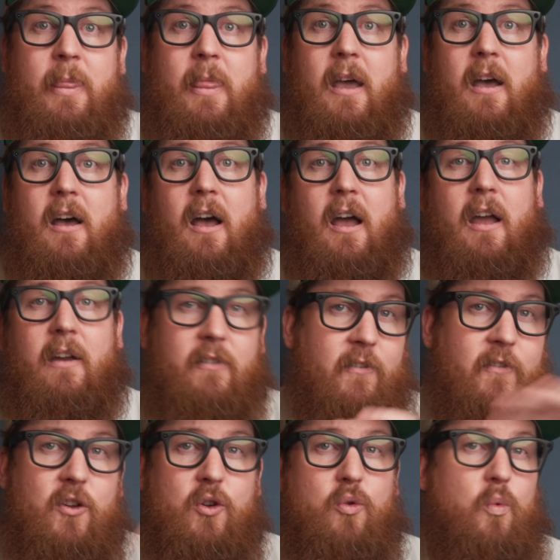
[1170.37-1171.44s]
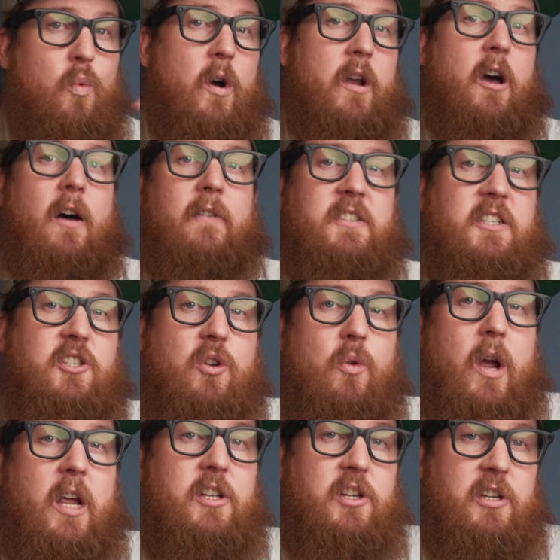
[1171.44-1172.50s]
I have a few one-off
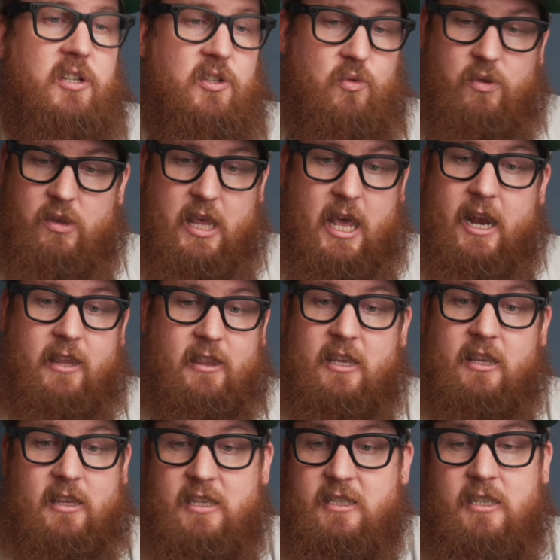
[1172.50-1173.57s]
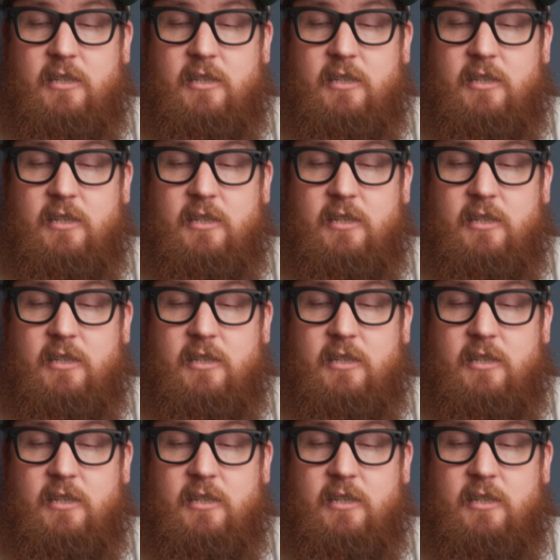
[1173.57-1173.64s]
situations that I think this